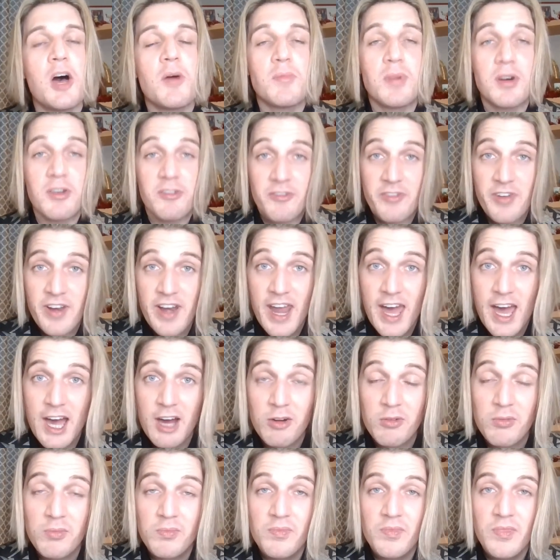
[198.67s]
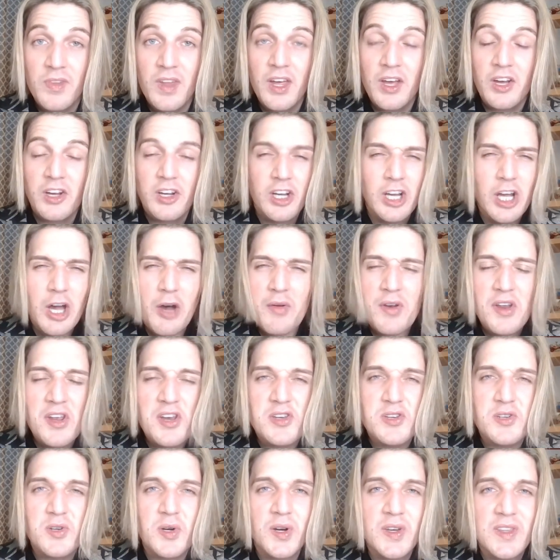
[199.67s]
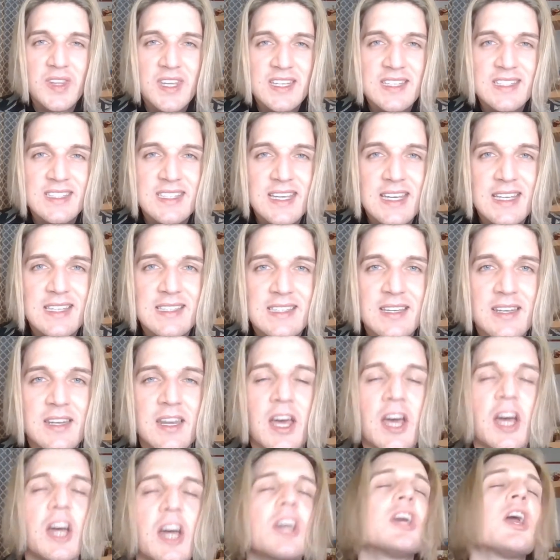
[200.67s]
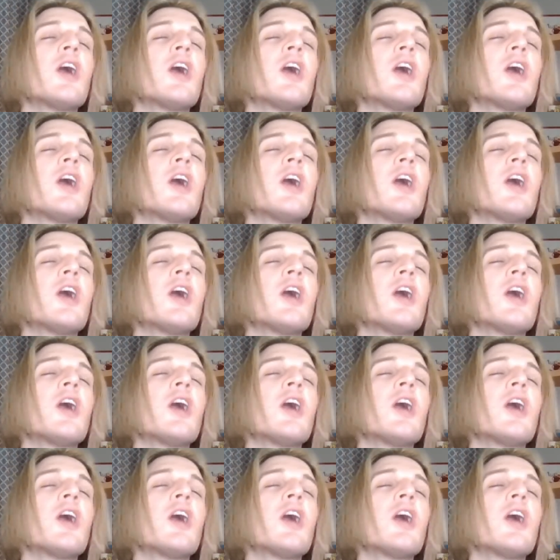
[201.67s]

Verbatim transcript: But for now, Go and enjoy this season.